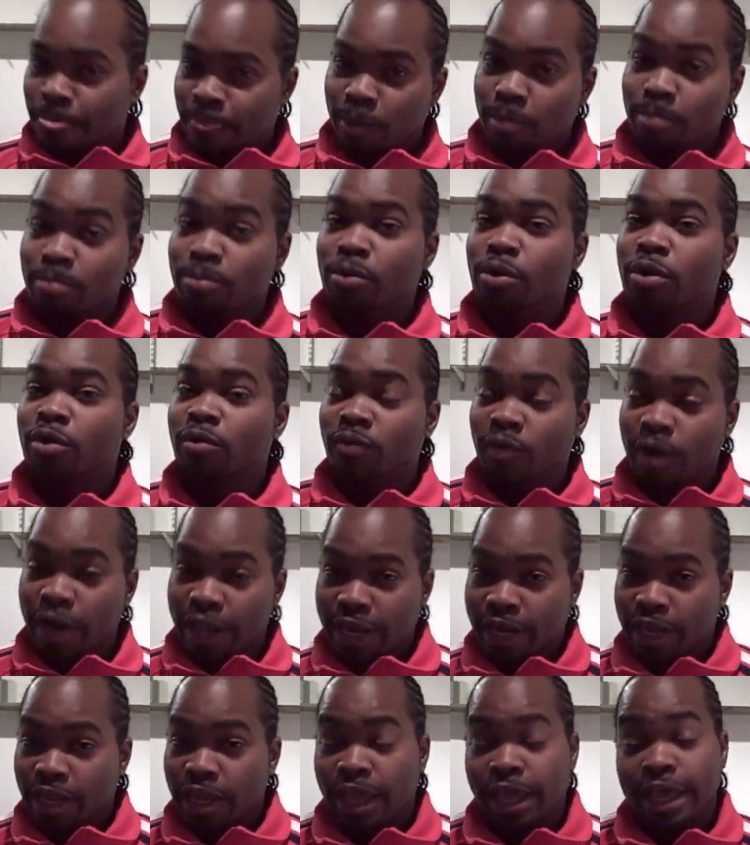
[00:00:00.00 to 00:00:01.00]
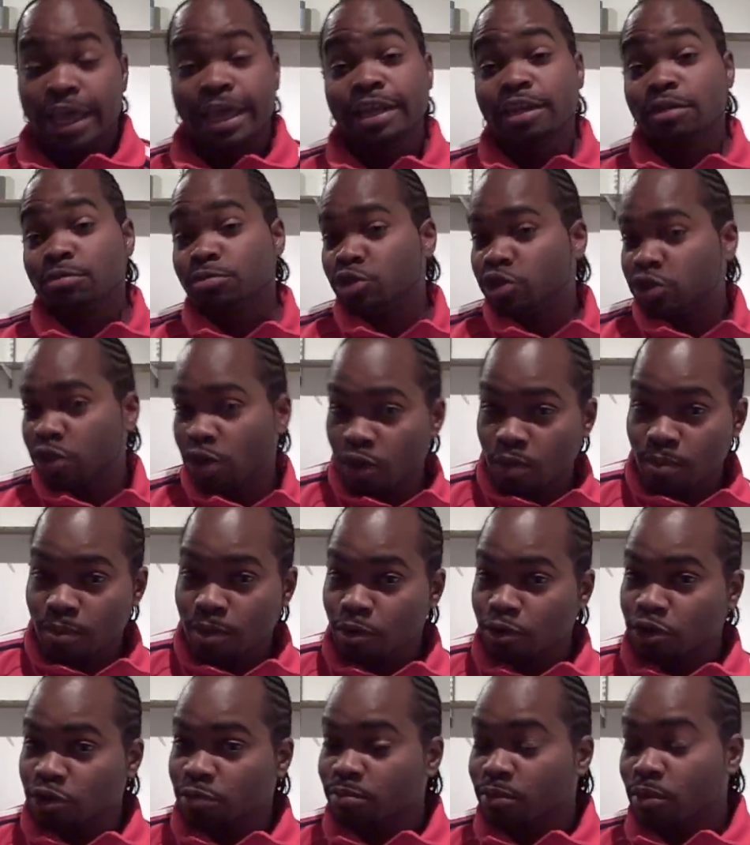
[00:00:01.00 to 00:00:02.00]
Them boys ready. And them slow
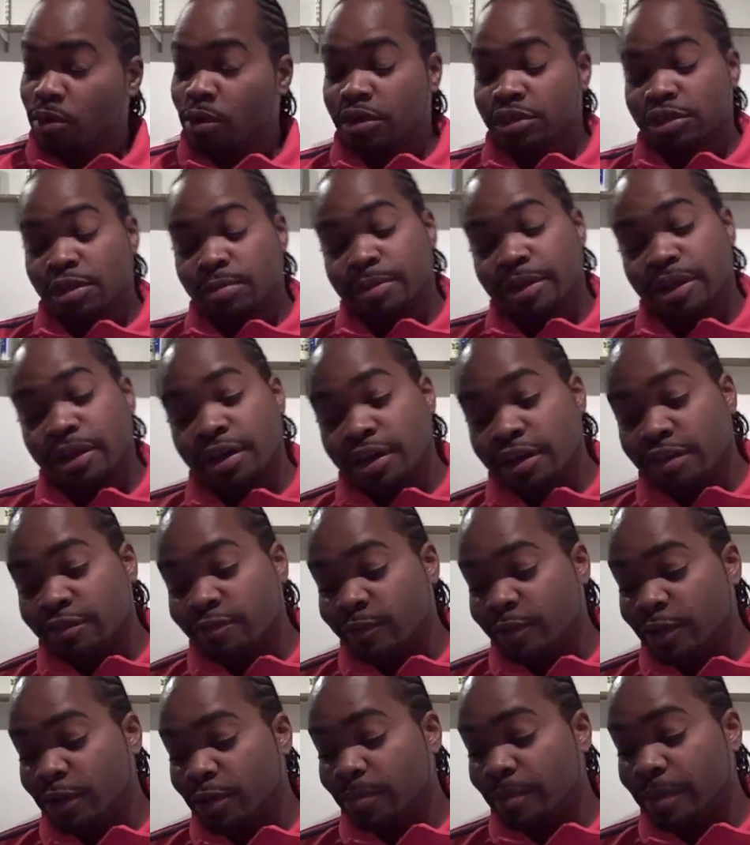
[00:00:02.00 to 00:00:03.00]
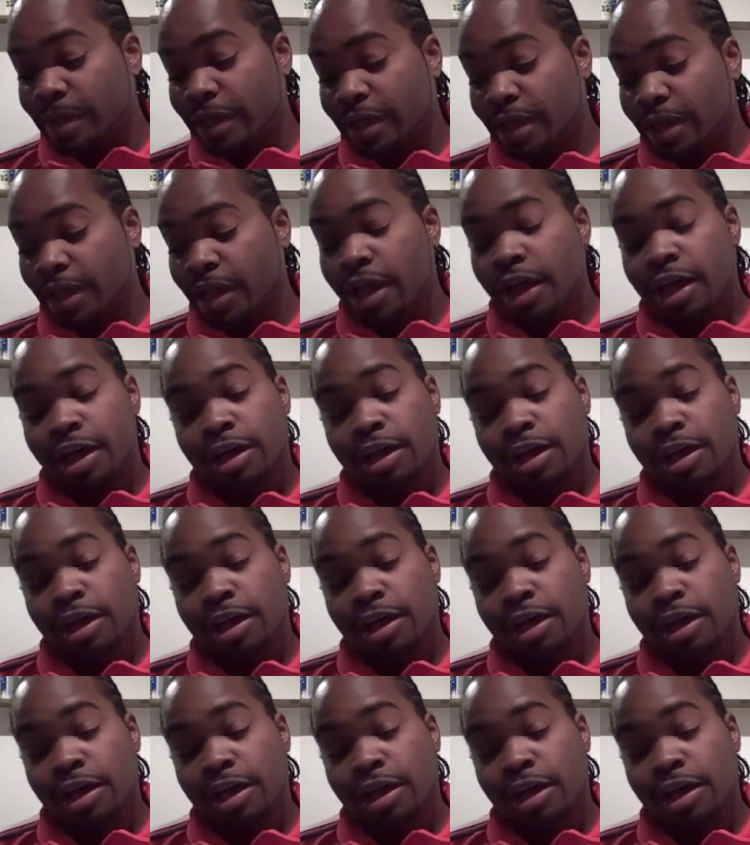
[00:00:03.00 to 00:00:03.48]
motion boys up in Huntsville, man.